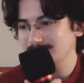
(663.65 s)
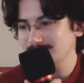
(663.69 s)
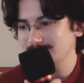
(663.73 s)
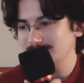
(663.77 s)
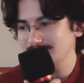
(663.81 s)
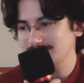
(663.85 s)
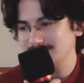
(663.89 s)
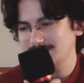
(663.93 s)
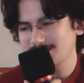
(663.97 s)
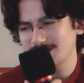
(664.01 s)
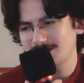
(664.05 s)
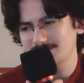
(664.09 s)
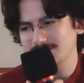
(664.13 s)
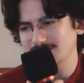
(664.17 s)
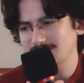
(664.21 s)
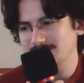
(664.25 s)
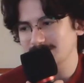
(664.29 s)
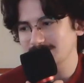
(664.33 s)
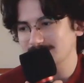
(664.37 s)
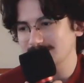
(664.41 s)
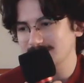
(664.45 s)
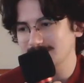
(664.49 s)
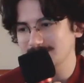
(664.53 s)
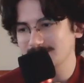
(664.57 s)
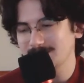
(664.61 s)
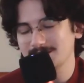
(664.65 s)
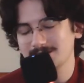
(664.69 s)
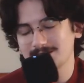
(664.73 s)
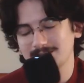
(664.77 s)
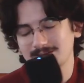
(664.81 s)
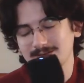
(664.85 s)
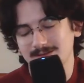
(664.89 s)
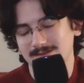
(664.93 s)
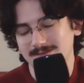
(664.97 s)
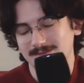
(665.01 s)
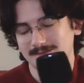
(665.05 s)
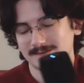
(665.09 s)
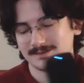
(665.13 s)
not very tall. I mean,
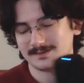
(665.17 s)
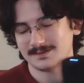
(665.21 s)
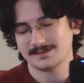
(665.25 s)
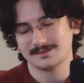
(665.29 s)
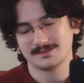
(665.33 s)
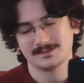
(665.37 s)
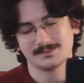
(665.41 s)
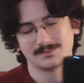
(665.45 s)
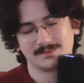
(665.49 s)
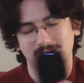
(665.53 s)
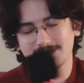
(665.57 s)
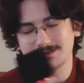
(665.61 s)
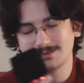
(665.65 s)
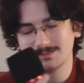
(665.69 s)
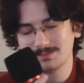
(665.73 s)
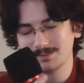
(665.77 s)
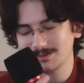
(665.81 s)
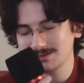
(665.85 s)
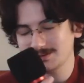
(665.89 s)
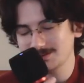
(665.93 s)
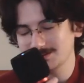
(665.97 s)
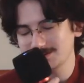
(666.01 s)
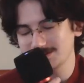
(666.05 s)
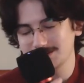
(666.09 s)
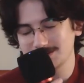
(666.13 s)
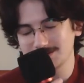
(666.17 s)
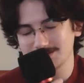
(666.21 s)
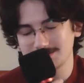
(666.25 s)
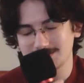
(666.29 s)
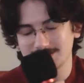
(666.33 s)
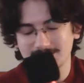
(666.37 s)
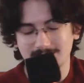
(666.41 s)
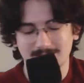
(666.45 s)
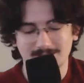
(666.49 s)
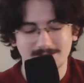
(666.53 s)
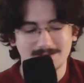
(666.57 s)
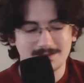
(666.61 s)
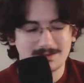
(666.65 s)
it's a wide speaker. You can
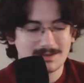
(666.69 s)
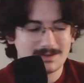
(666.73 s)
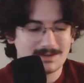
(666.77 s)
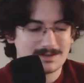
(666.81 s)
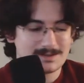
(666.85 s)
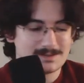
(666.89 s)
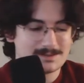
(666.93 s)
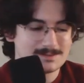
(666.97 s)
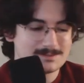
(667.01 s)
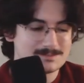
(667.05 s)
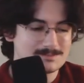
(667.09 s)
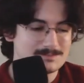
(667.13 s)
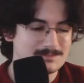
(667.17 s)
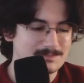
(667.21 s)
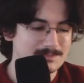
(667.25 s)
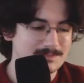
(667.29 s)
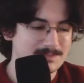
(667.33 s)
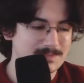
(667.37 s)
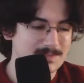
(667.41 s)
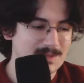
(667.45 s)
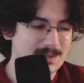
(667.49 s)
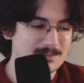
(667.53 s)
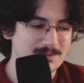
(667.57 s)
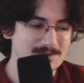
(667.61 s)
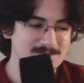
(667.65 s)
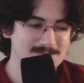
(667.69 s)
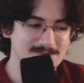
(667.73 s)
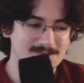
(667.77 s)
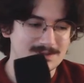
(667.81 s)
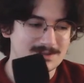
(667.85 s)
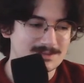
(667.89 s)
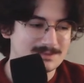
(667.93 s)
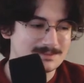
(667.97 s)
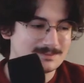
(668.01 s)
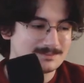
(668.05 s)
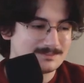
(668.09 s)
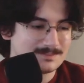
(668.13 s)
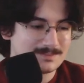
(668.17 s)
see it.
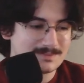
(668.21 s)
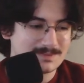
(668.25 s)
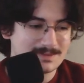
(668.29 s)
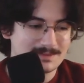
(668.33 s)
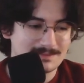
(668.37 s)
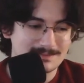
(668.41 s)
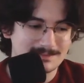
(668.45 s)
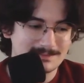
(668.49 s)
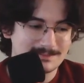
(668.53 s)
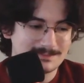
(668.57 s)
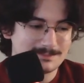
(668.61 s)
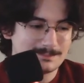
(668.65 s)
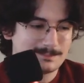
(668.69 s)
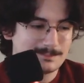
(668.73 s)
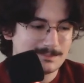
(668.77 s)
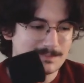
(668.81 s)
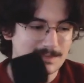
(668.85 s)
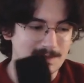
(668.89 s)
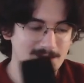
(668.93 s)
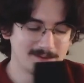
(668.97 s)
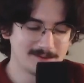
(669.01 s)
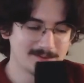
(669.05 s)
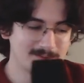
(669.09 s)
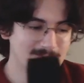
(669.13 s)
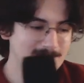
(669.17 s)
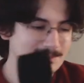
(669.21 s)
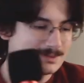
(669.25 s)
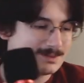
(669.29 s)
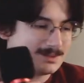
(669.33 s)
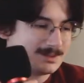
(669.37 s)
Imaging, no,